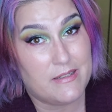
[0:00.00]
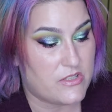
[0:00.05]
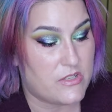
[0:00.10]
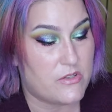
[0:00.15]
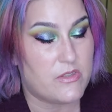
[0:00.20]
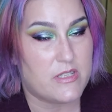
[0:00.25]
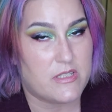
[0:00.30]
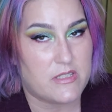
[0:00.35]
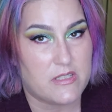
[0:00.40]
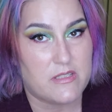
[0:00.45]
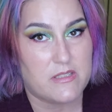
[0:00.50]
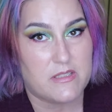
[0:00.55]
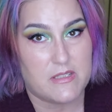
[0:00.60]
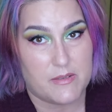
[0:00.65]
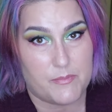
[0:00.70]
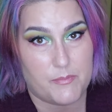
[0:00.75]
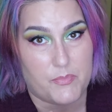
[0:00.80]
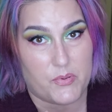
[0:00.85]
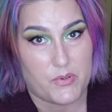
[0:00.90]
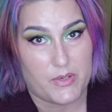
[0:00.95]
So this is
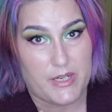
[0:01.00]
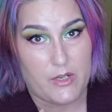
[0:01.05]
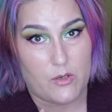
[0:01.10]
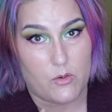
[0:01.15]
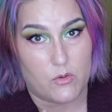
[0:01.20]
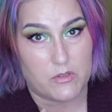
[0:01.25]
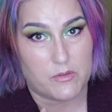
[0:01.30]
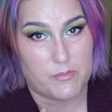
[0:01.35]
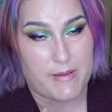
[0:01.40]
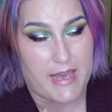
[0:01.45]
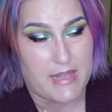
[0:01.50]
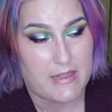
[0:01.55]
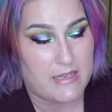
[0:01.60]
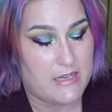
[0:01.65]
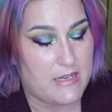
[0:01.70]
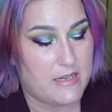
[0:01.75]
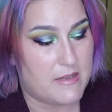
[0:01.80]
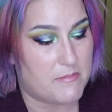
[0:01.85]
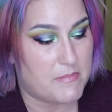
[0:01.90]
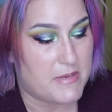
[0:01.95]
a pretty old
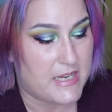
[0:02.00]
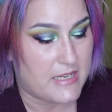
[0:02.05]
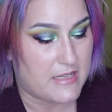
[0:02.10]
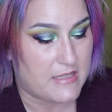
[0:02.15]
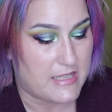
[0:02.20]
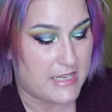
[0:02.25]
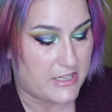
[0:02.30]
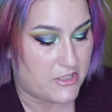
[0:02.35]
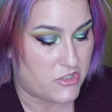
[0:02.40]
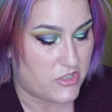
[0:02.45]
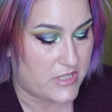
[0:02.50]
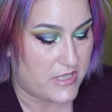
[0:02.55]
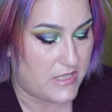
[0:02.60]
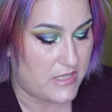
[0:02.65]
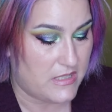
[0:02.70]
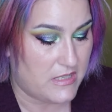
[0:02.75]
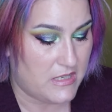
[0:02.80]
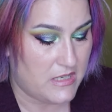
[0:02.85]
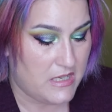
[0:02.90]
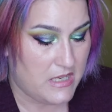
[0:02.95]
palette in my
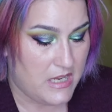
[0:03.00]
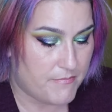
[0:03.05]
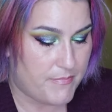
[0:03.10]
collection,